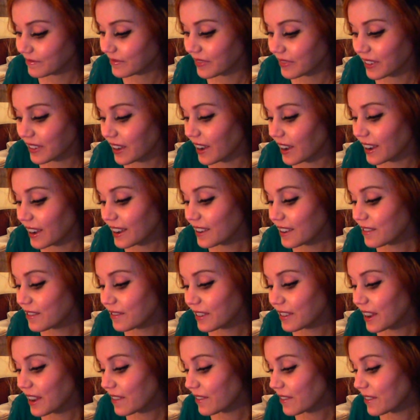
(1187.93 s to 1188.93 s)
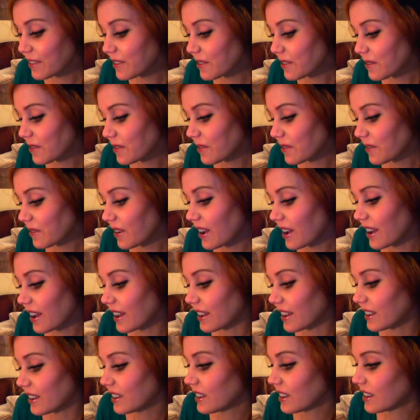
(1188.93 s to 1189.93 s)
I've never known why.
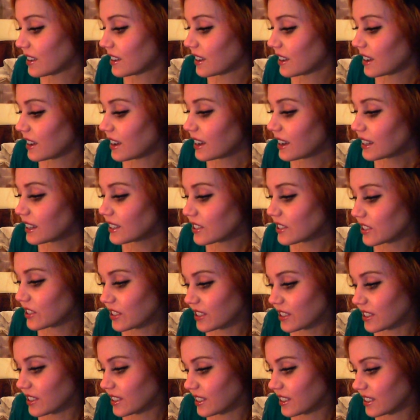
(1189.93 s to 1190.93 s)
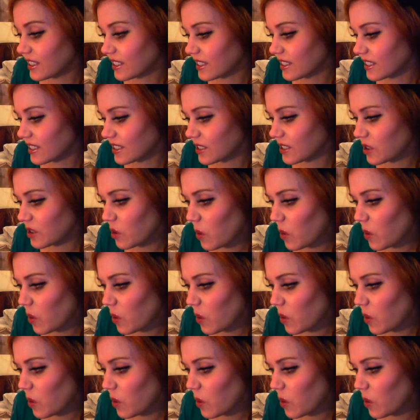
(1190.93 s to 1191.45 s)
I just think it is